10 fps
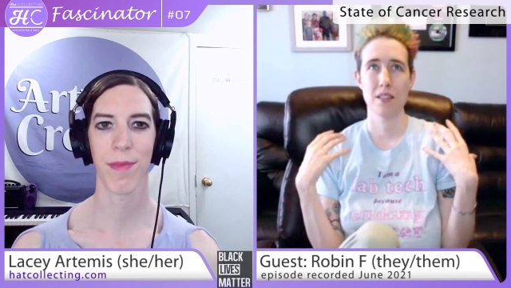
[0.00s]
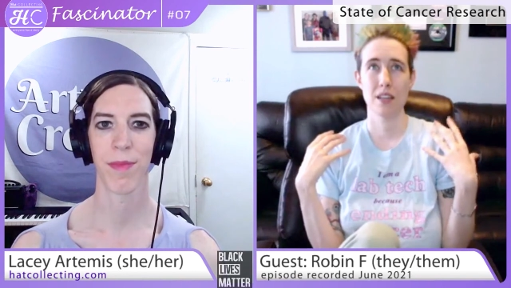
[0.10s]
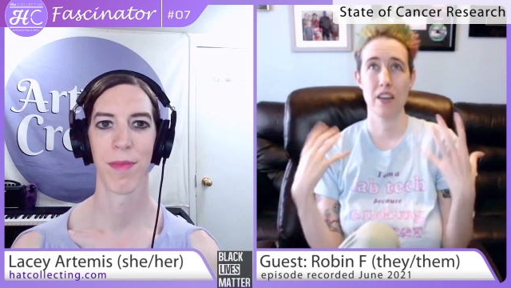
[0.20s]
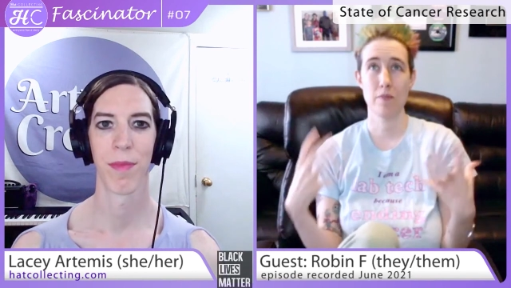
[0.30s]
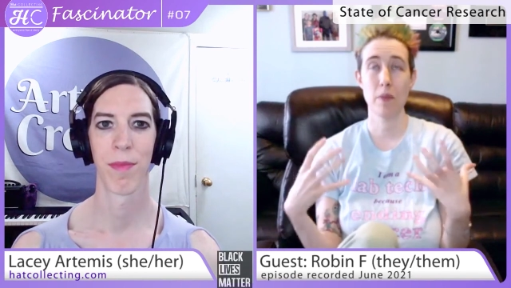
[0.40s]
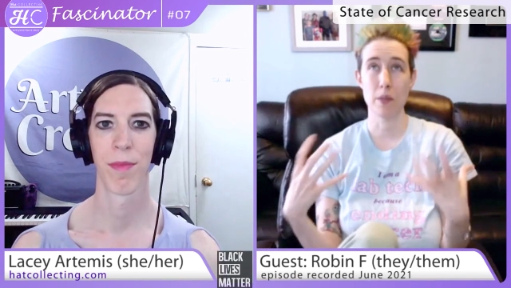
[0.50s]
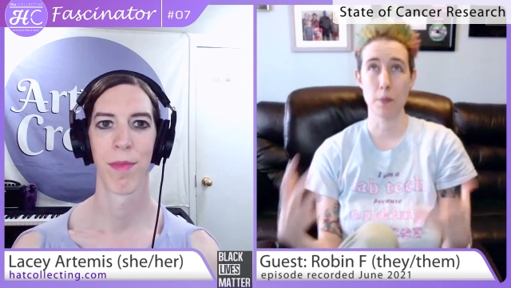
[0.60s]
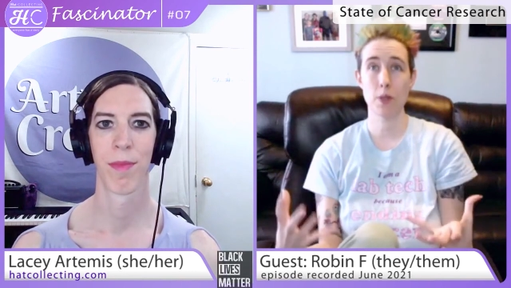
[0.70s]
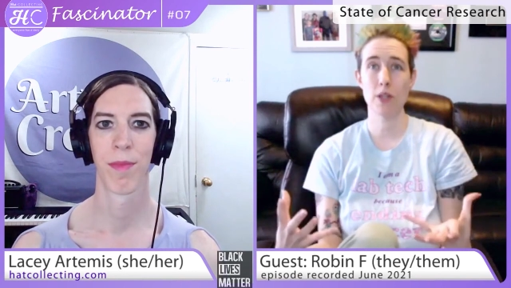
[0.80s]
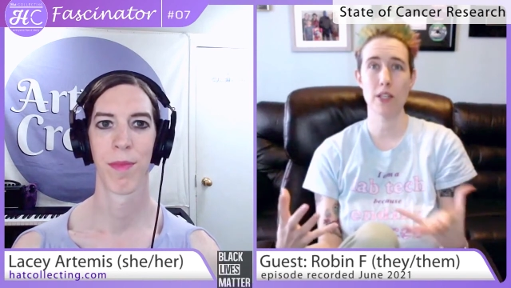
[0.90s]
Speaker 1: have been
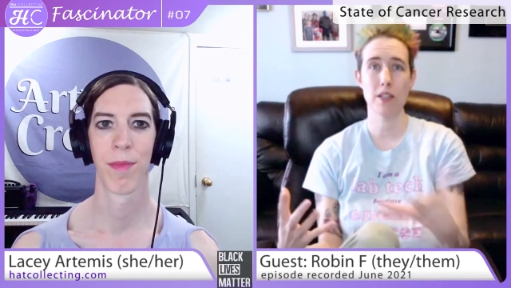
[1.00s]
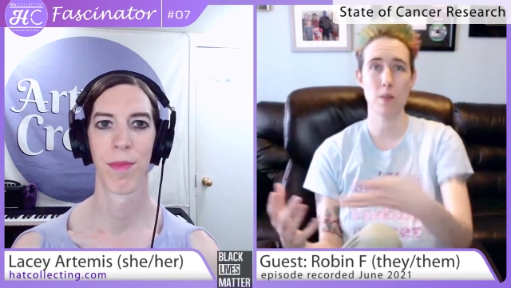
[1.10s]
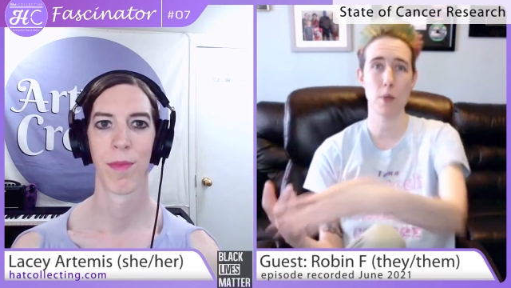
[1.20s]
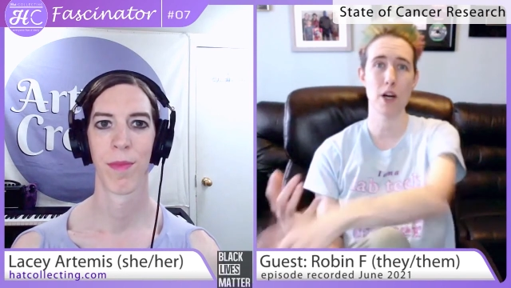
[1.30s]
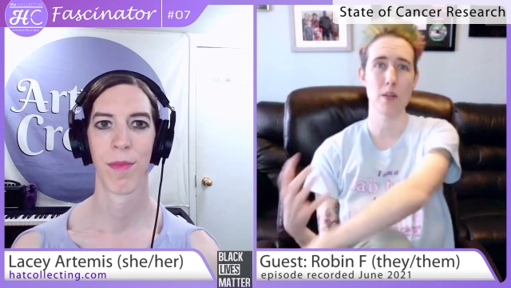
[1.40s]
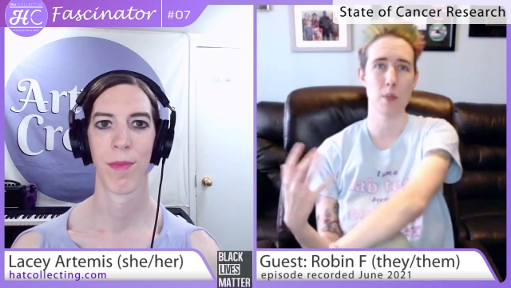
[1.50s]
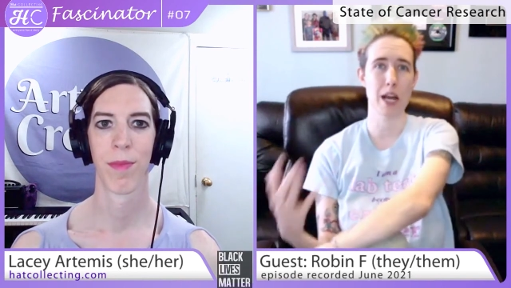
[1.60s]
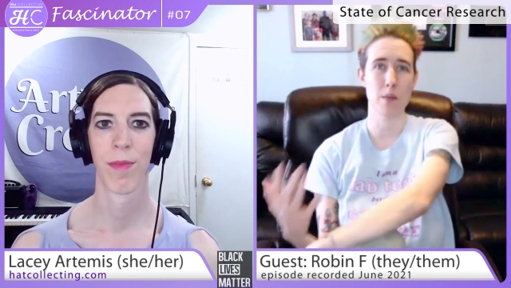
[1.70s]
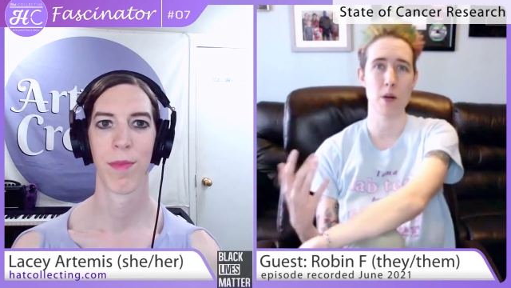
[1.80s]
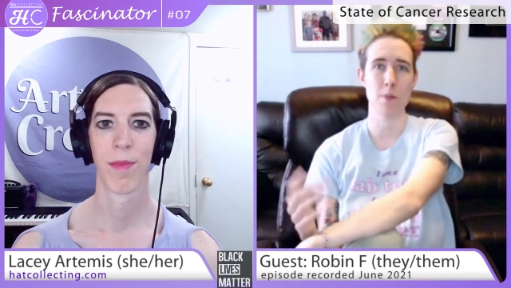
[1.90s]
put upon
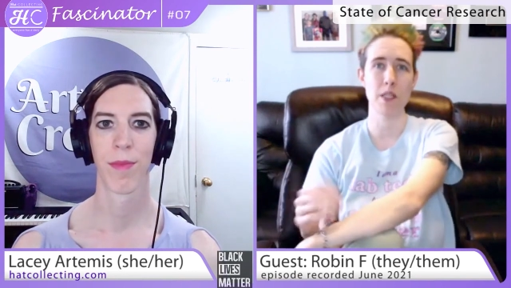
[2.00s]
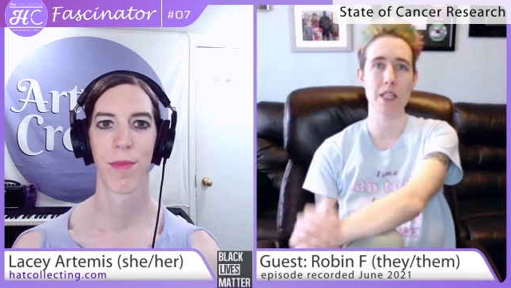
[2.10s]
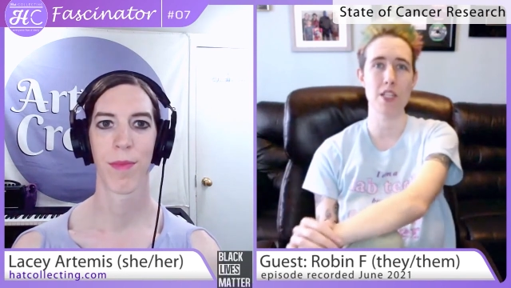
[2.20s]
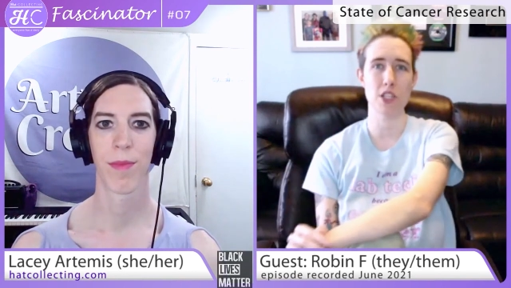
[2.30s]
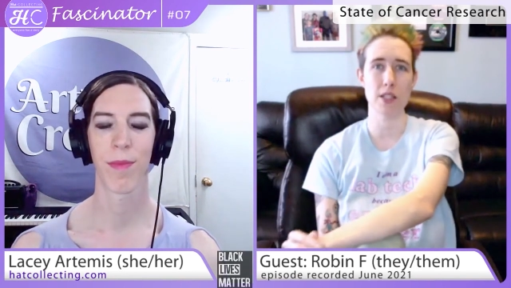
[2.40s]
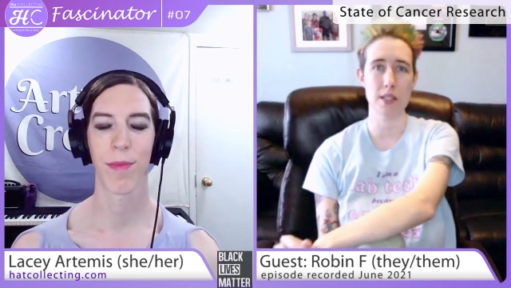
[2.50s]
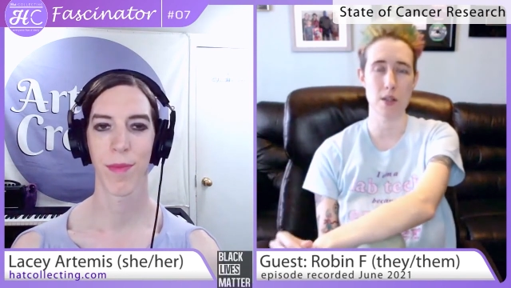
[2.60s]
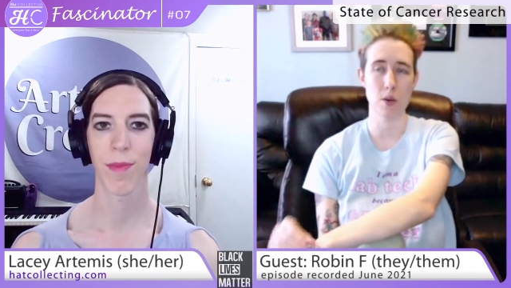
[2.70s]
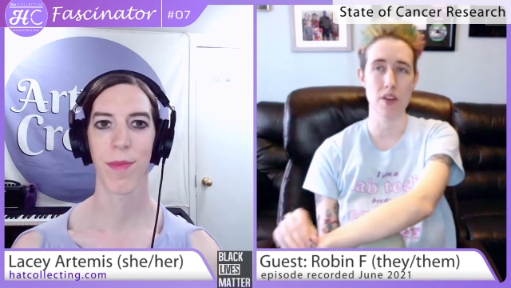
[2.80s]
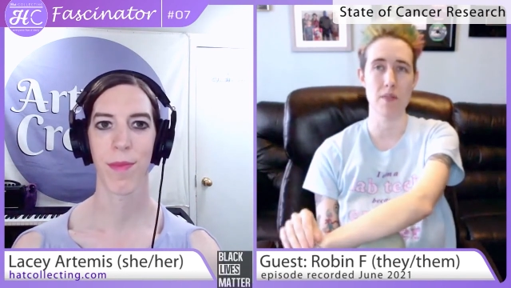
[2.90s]
Black populations in
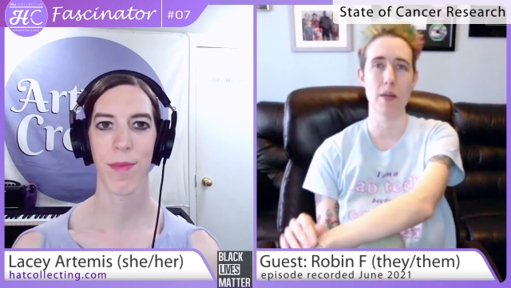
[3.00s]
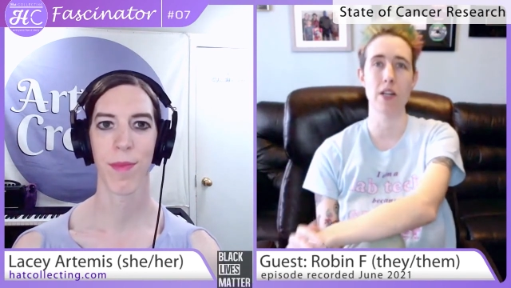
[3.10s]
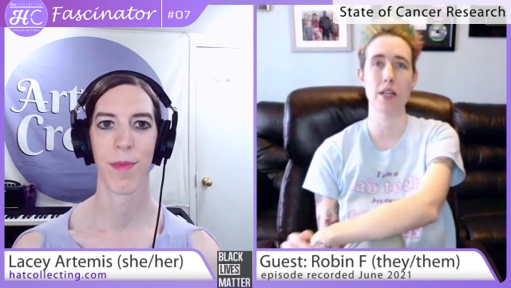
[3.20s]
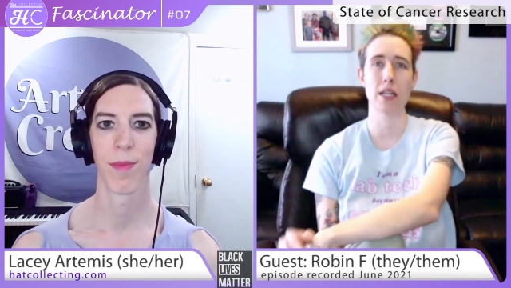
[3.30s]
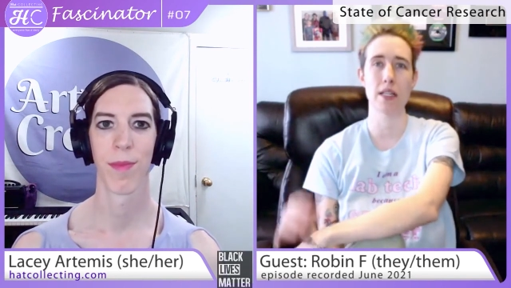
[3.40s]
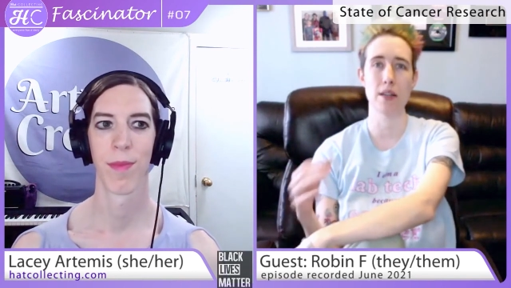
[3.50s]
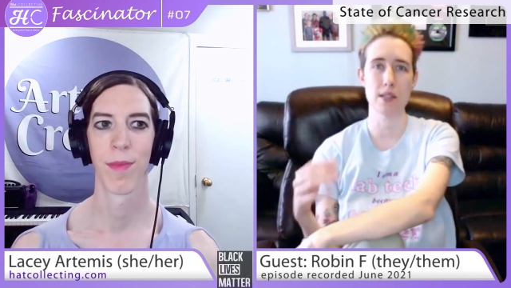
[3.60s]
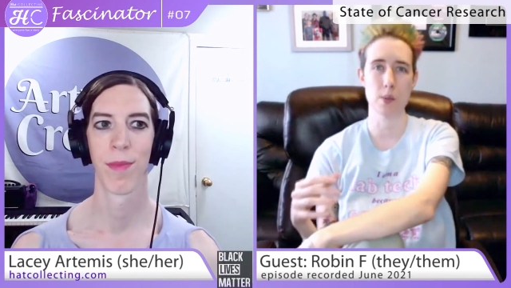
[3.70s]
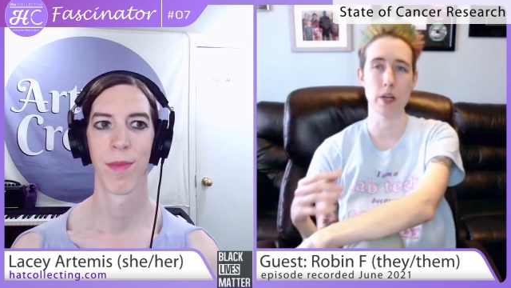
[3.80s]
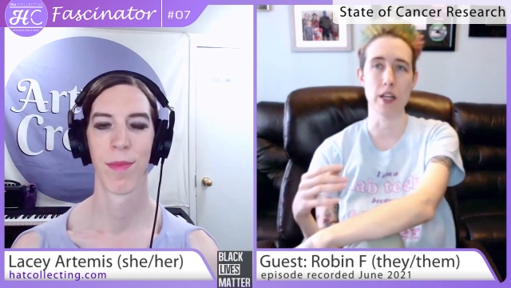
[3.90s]
North America and
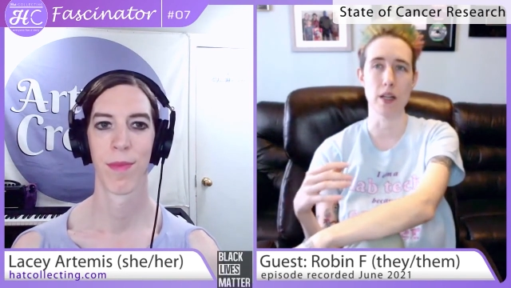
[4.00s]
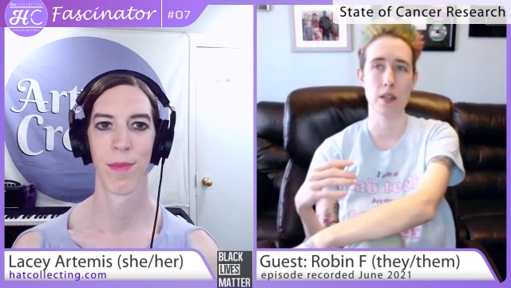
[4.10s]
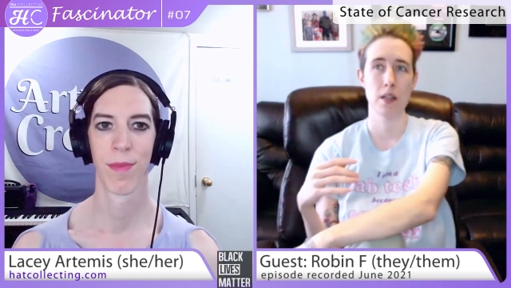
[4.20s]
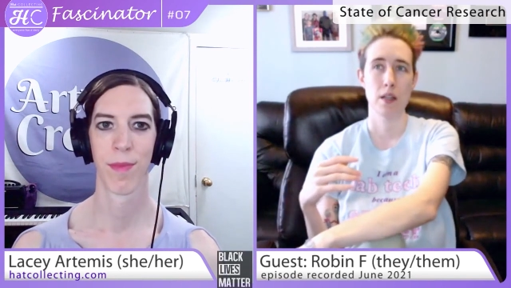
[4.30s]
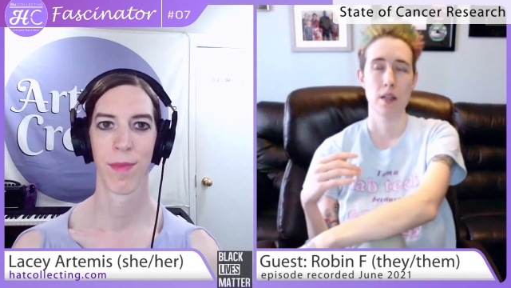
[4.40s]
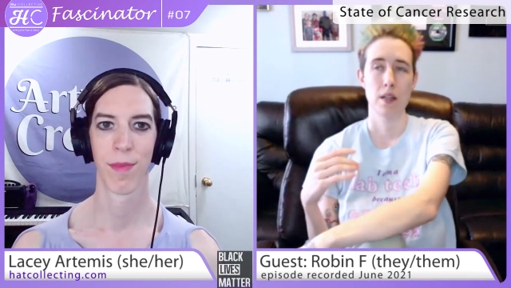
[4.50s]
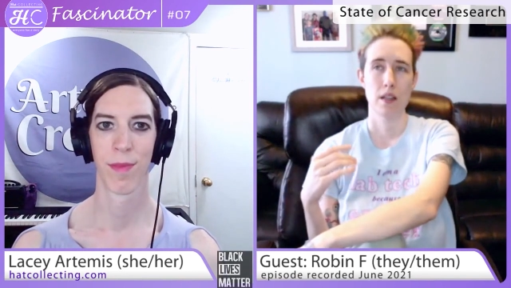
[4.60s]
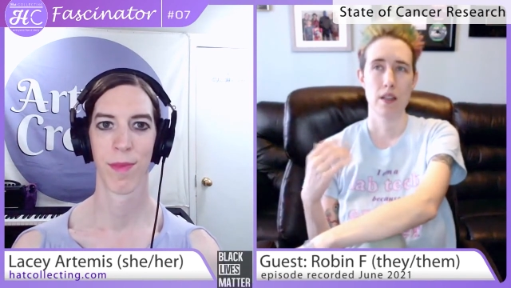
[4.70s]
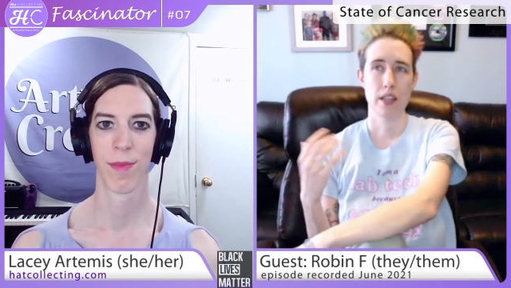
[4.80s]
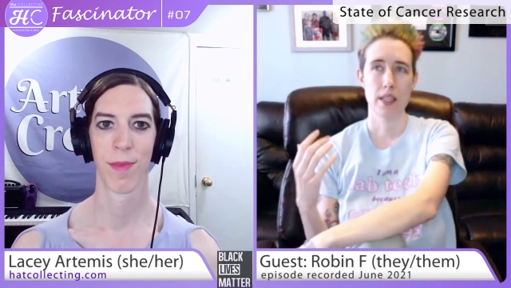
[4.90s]
elsewhere
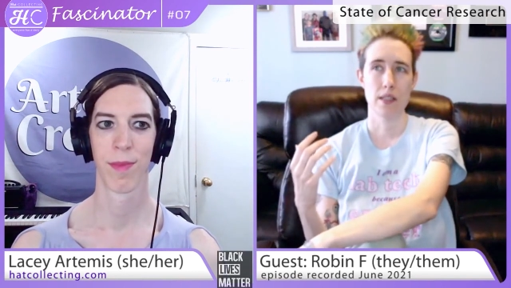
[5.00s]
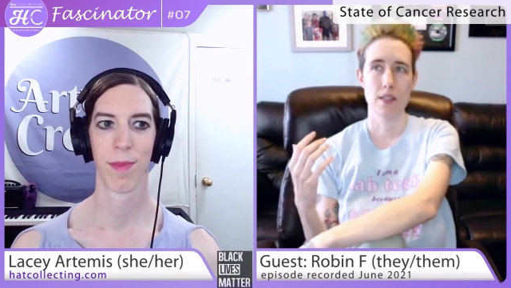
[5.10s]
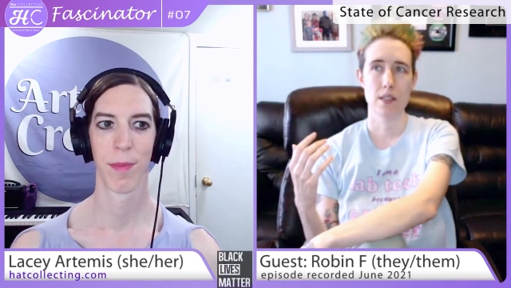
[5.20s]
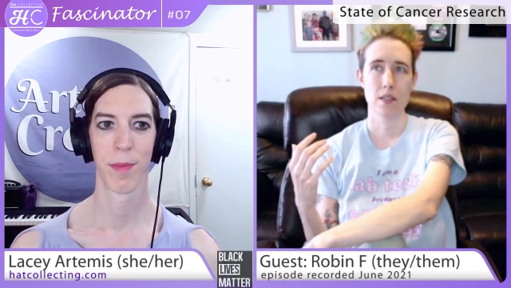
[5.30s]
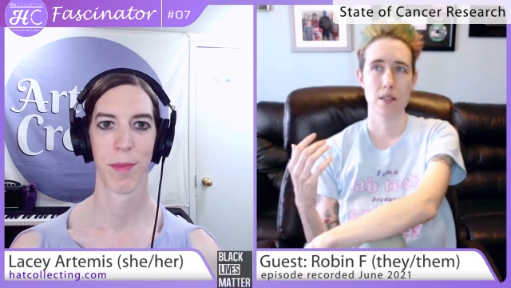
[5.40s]
that,